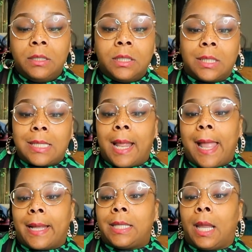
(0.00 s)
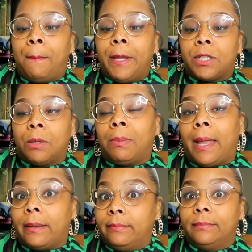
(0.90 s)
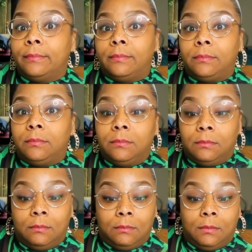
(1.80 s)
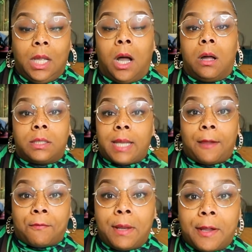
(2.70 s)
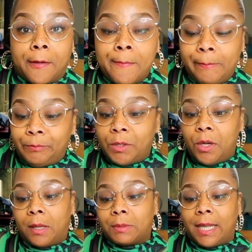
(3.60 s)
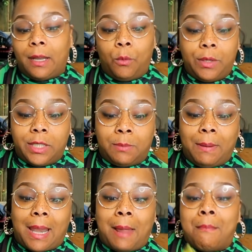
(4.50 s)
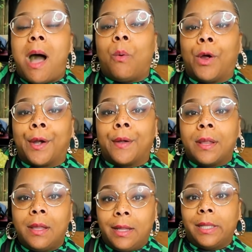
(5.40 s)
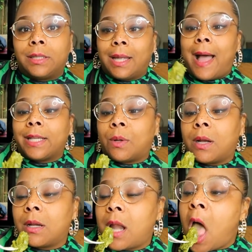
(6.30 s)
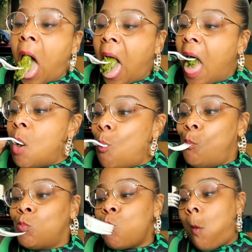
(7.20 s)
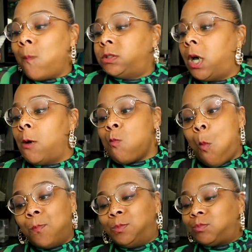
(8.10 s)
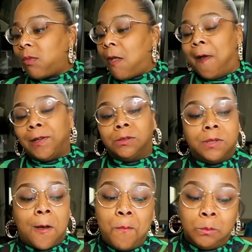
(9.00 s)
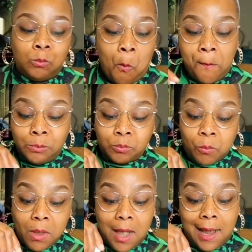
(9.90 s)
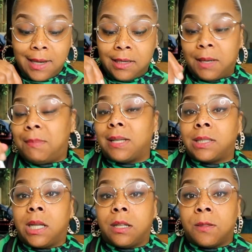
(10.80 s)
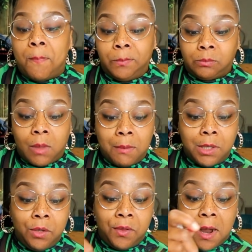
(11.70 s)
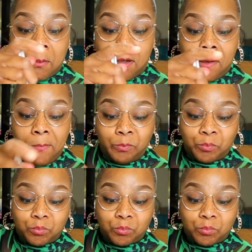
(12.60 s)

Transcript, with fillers: So it's not like I could take a picture and be like, y'all take it from here. You know what I'm saying? It would just be like my word against the guy's word, you know? So, I don't know. I ended up not saying nothing. But do you think I'm wrong?